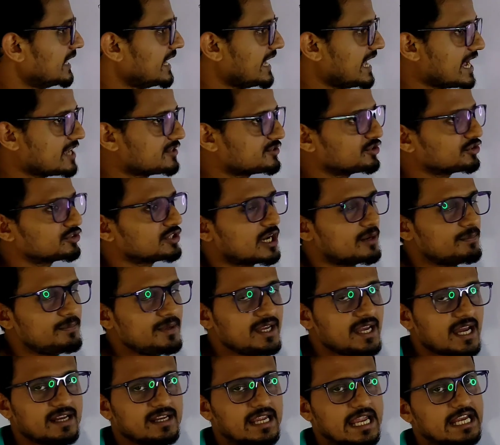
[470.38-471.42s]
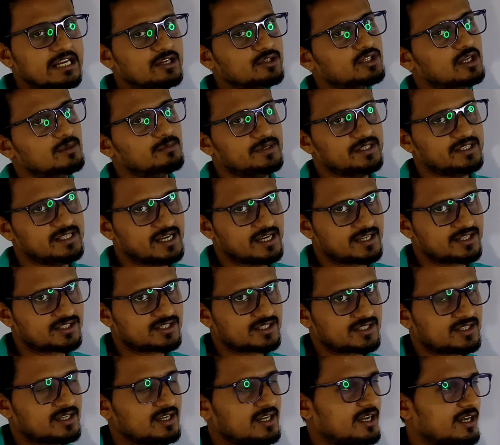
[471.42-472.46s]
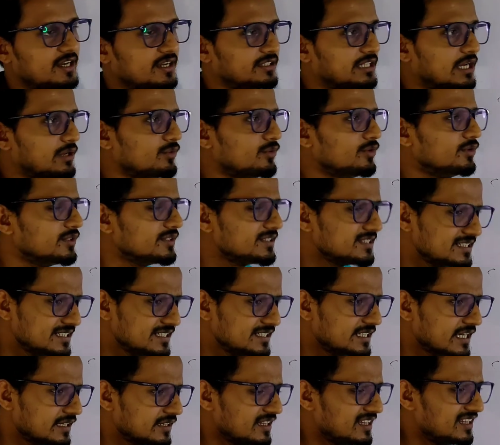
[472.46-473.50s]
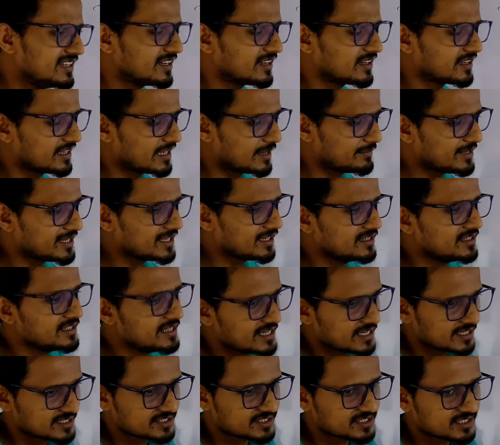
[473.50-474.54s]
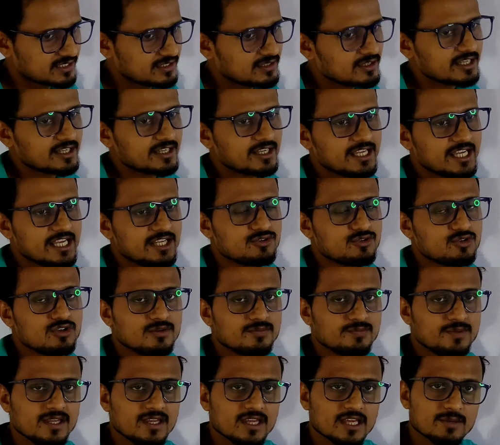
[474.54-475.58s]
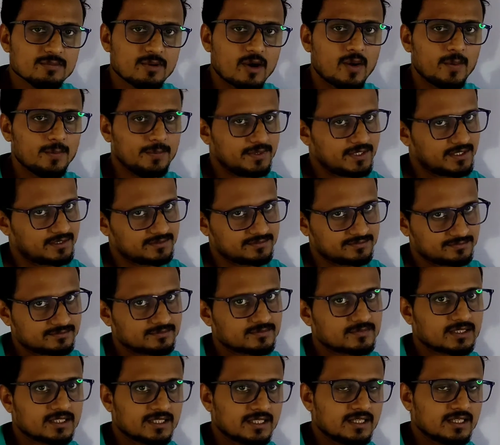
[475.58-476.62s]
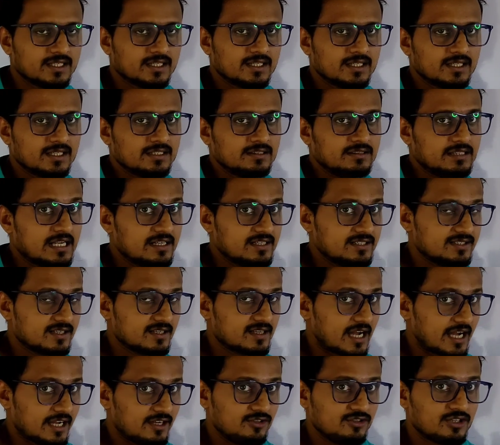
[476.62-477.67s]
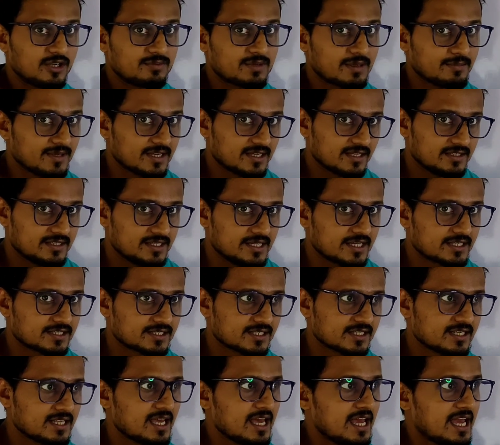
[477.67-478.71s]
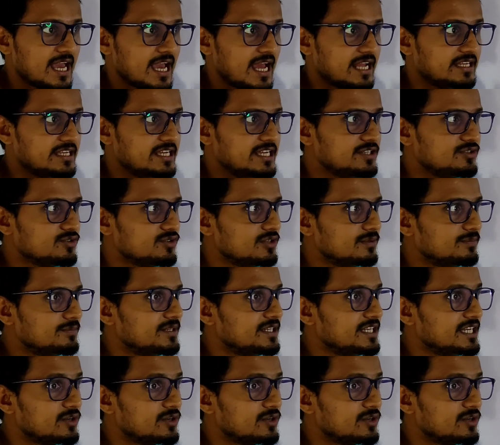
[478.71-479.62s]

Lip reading: exothermic and endothermic reaction. Now we will see that in a chemical reaction, heat will be evolved. That is a kind of chemical reaction, and heat will be